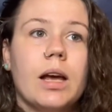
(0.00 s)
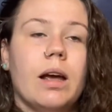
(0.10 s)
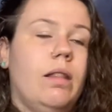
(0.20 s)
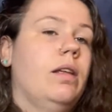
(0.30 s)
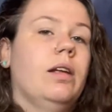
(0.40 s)

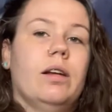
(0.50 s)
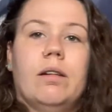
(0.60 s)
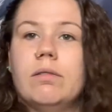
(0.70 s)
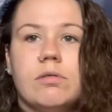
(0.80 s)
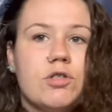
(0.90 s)
And
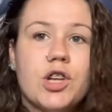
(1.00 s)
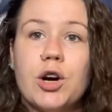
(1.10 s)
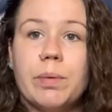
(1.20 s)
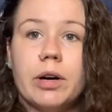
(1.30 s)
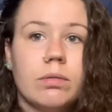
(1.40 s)
then
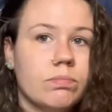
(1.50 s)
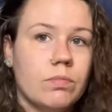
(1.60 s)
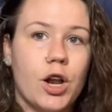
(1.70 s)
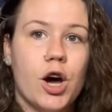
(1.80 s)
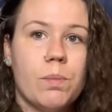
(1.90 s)
sober,
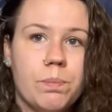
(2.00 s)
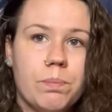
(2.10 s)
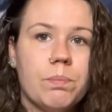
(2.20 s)
nope.